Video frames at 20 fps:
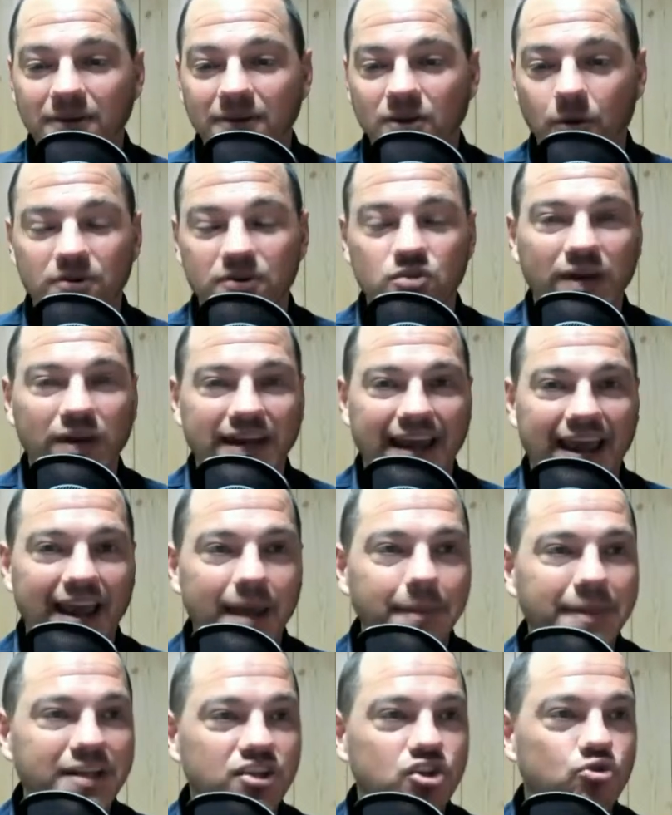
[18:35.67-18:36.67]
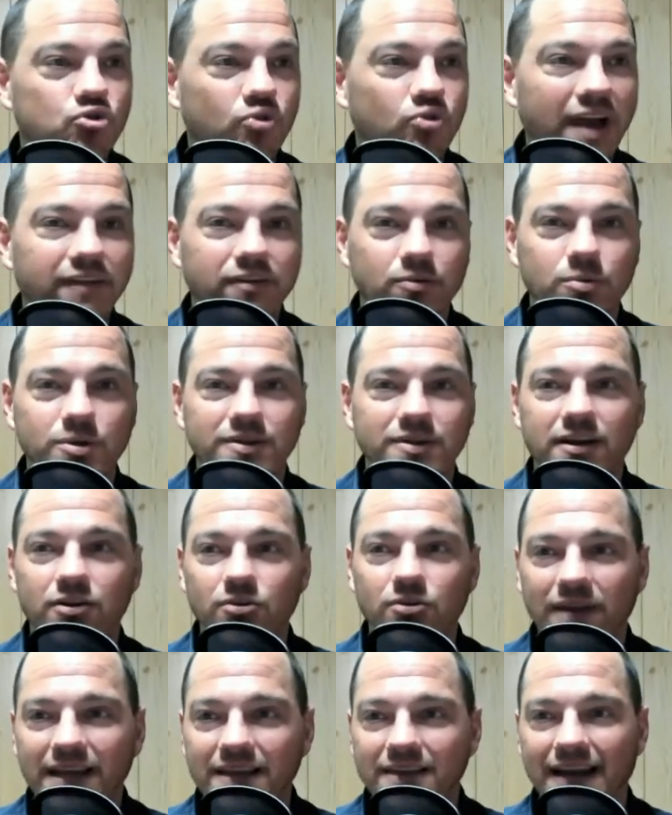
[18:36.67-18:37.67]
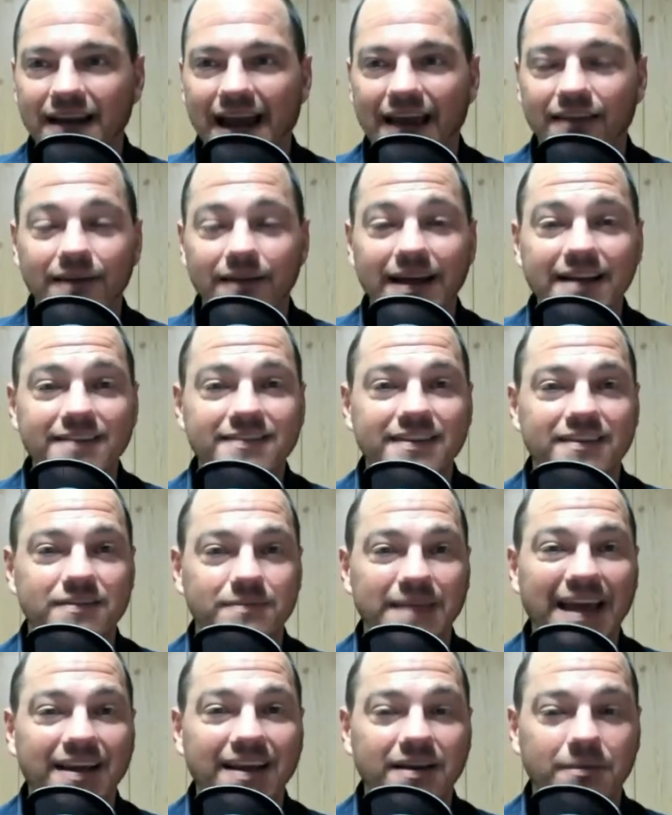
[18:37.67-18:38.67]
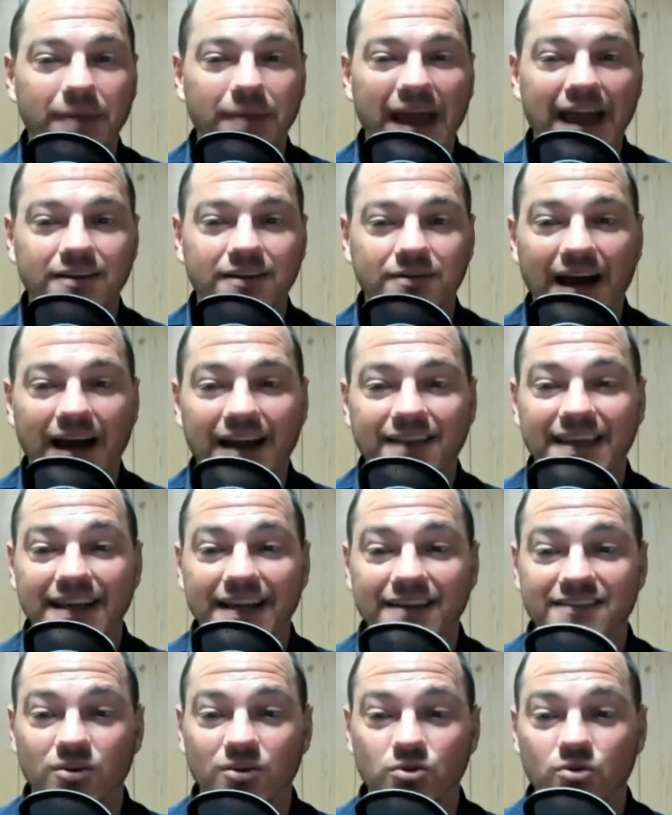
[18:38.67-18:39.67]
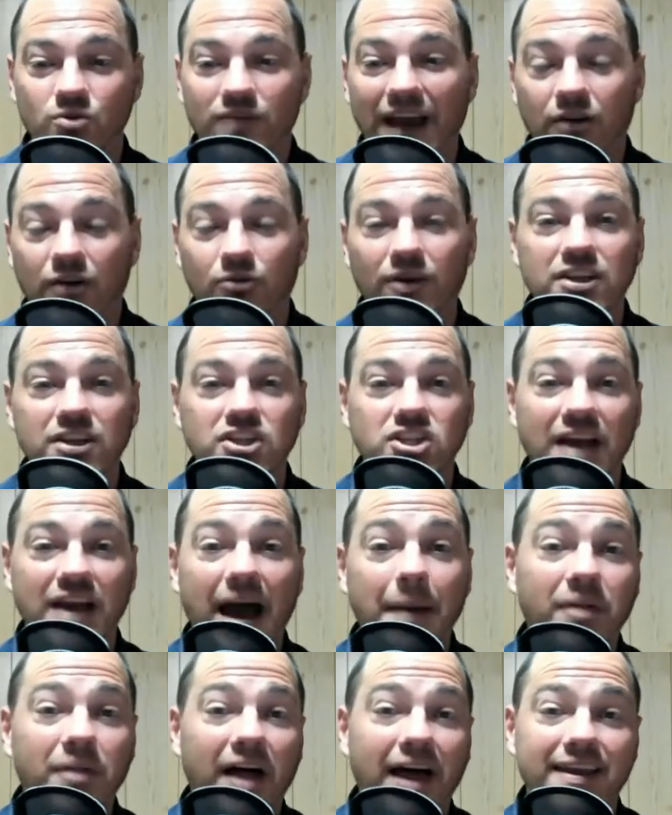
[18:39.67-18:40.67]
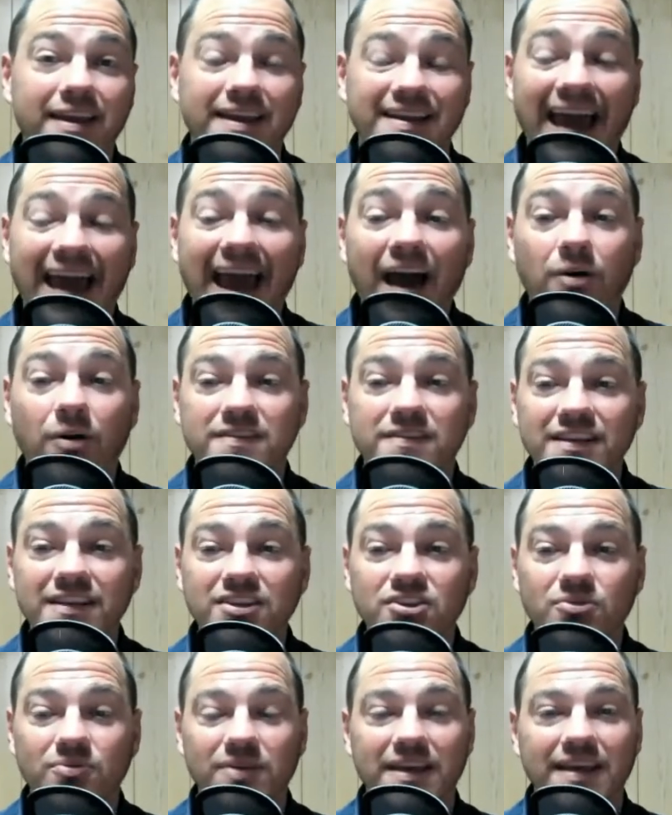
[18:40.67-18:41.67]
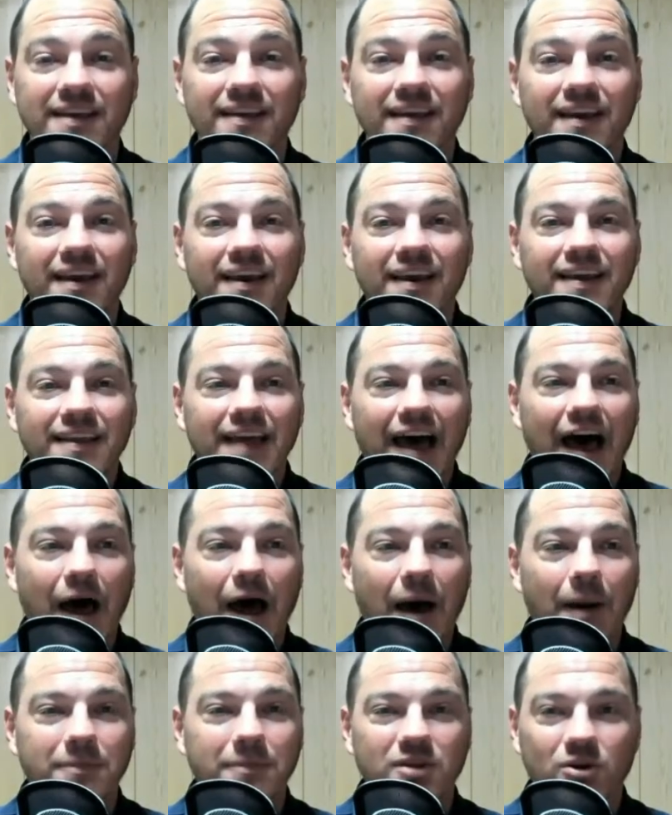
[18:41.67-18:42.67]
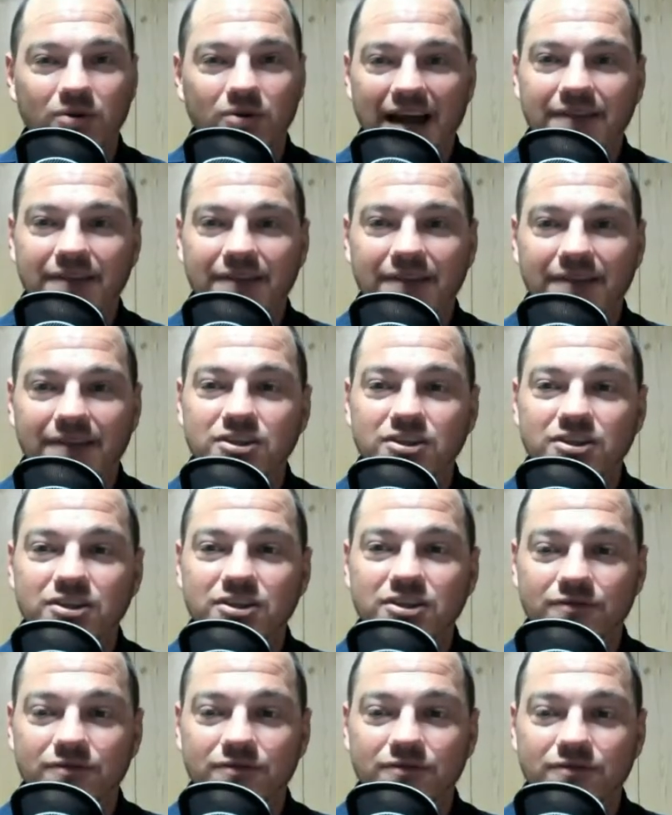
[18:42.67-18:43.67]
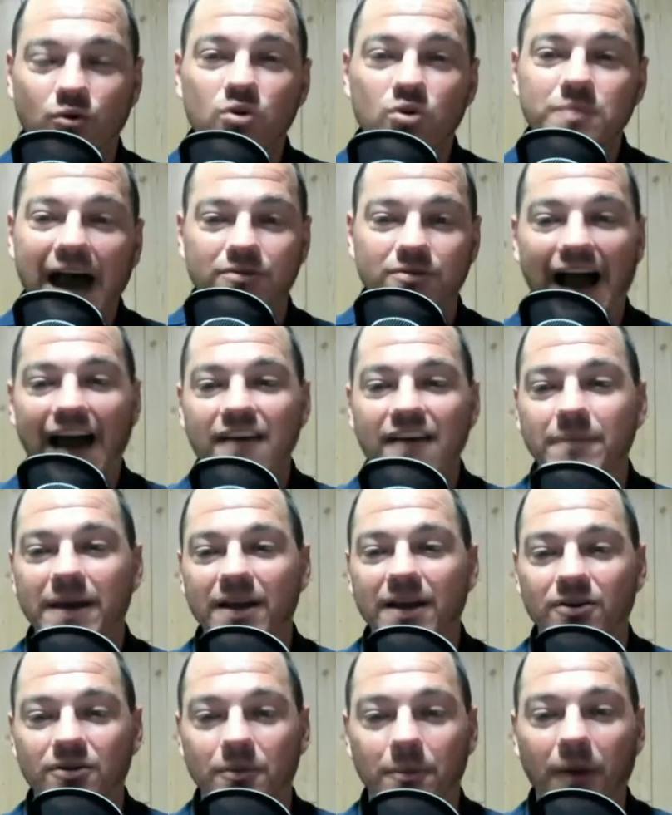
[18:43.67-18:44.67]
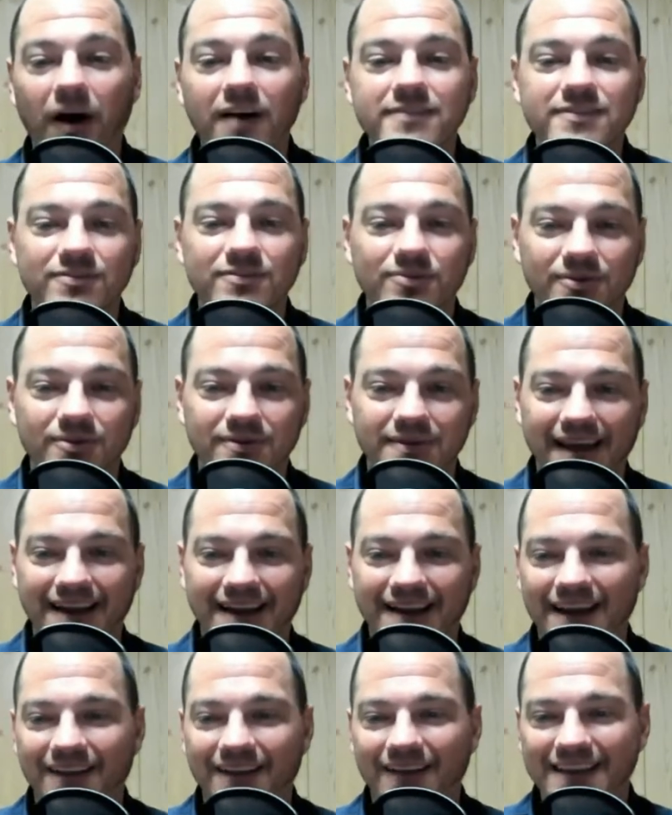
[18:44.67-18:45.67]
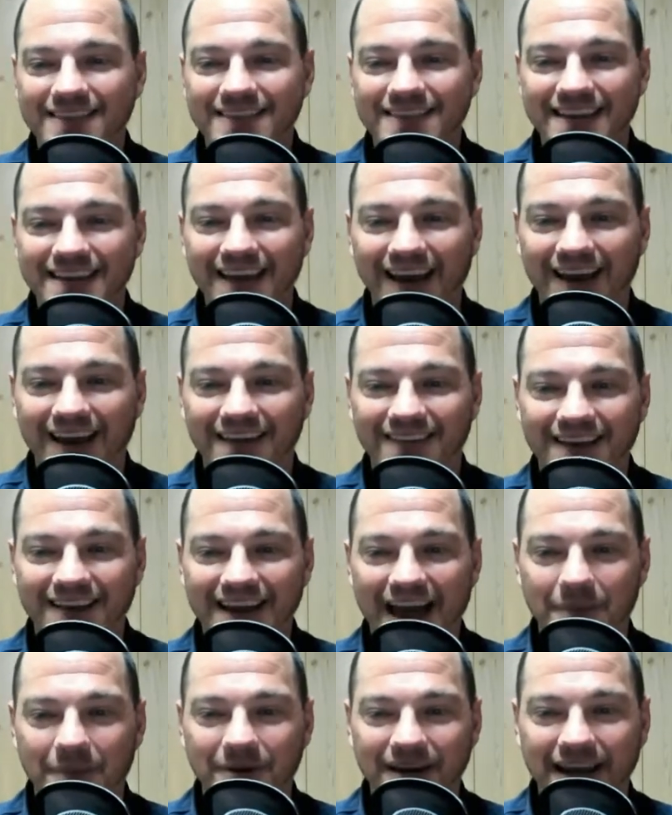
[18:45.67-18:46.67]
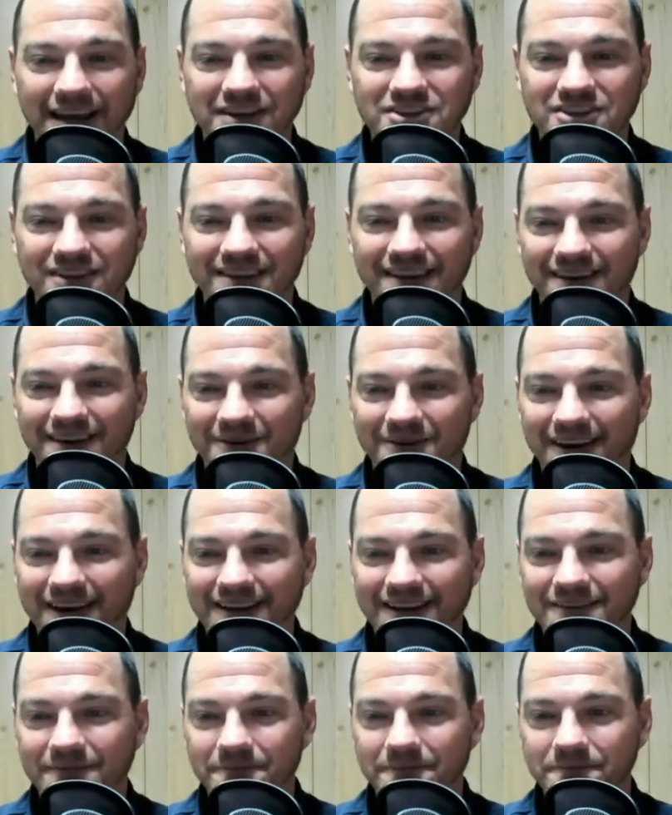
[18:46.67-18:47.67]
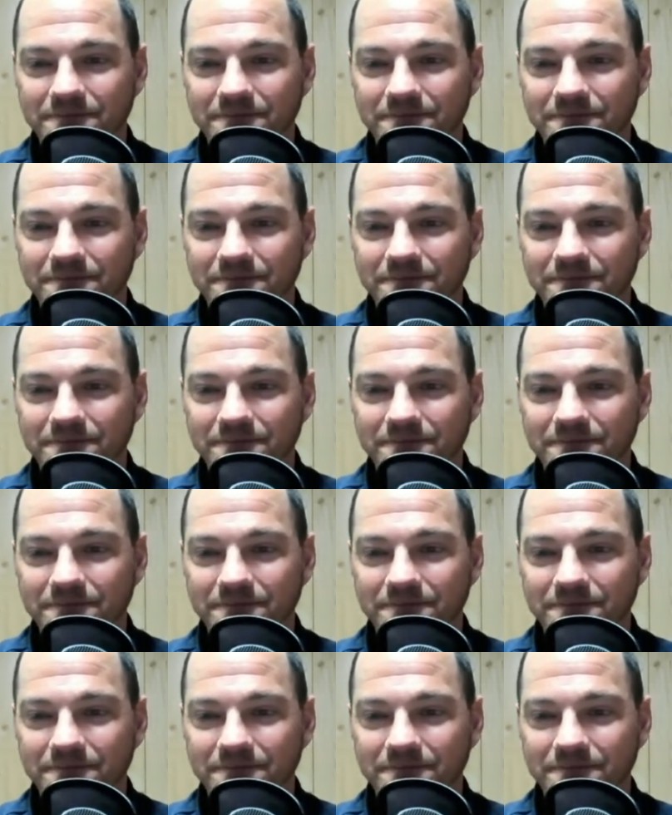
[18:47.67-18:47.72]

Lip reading: between him and Trevin with their length and athleticism that can compact a lot of things. So you've got great shot blocking now, essentially, kind of at your 4 spot, and then your 5 men are the muscle. I kind of like the combination there, right?